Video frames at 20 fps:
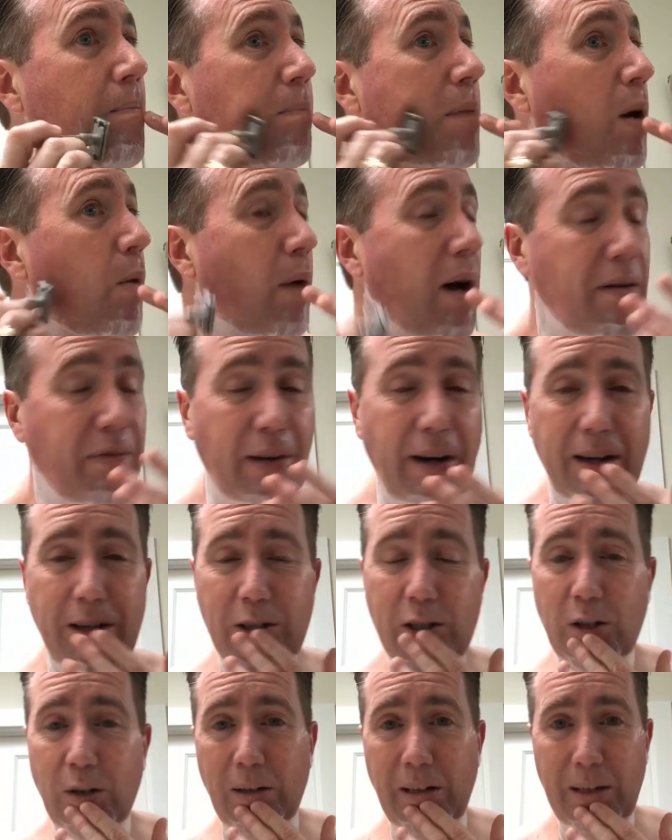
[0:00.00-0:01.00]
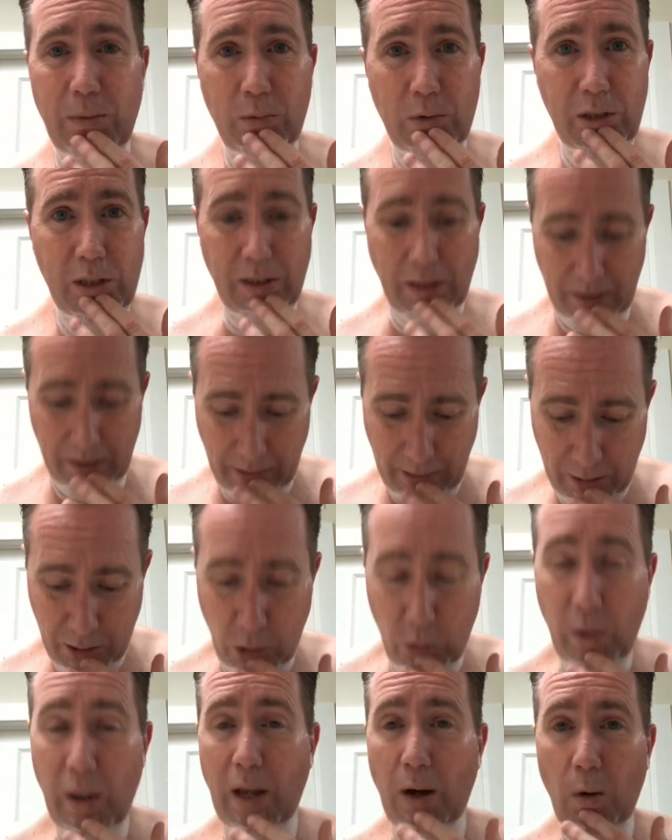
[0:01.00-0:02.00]
my wife and I are certainly
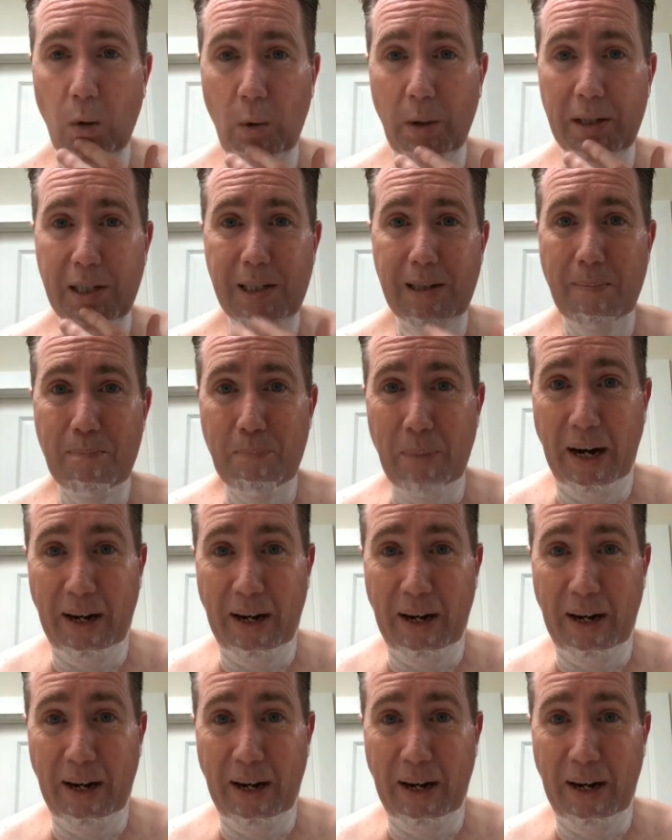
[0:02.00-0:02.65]
two of the oldest